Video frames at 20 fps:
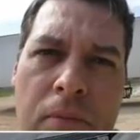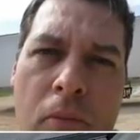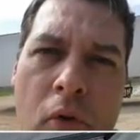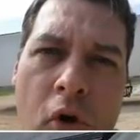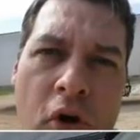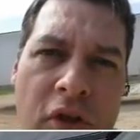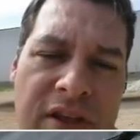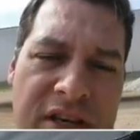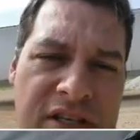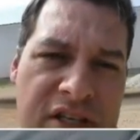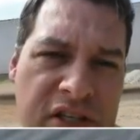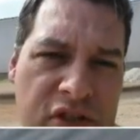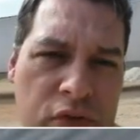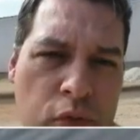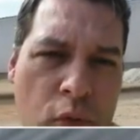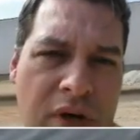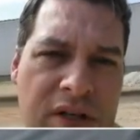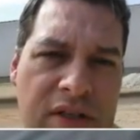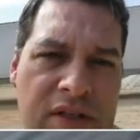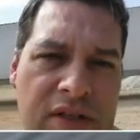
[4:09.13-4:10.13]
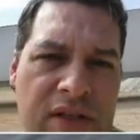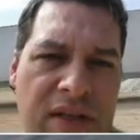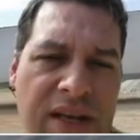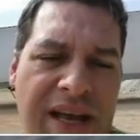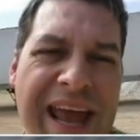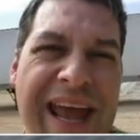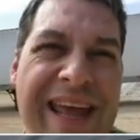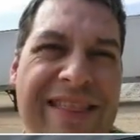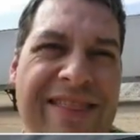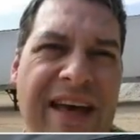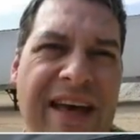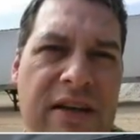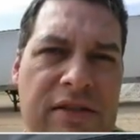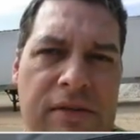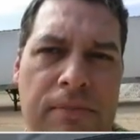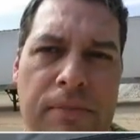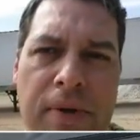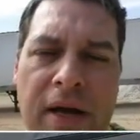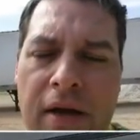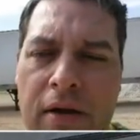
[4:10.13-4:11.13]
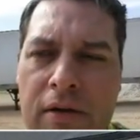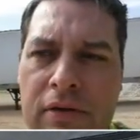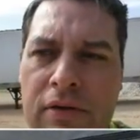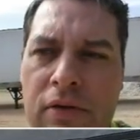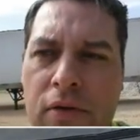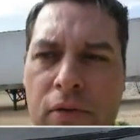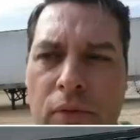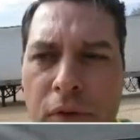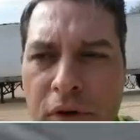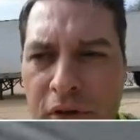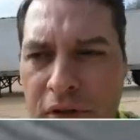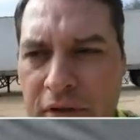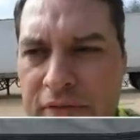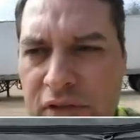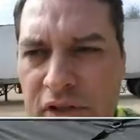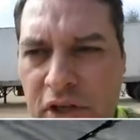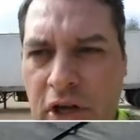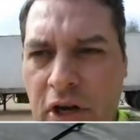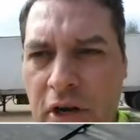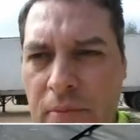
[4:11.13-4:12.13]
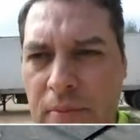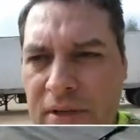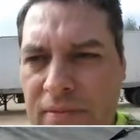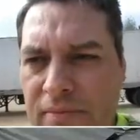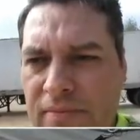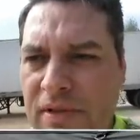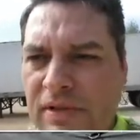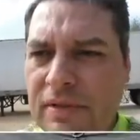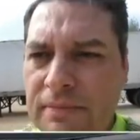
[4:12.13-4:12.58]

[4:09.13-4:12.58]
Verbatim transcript: more than just one 8,000 pound worth of securement.